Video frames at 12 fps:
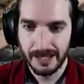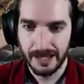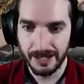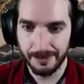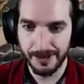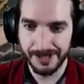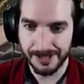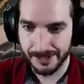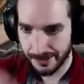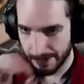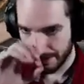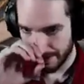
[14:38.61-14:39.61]
I'll admit it.
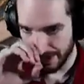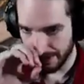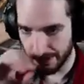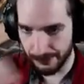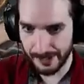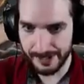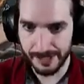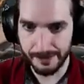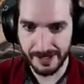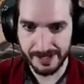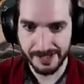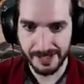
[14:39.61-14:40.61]
Without refined
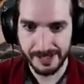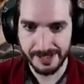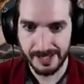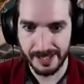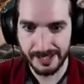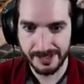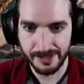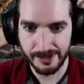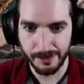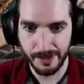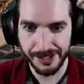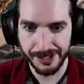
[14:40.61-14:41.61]
adamantite, I ain't got
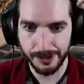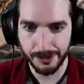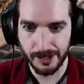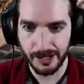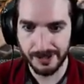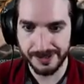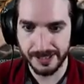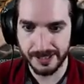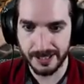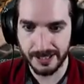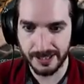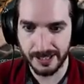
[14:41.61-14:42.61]
a bloody clue how else I
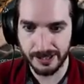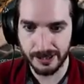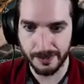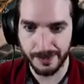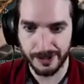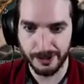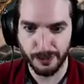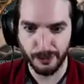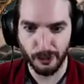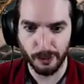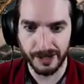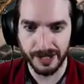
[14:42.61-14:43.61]
could get the Etherwind to
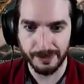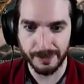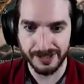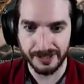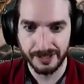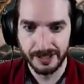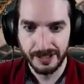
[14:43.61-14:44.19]
performing any better.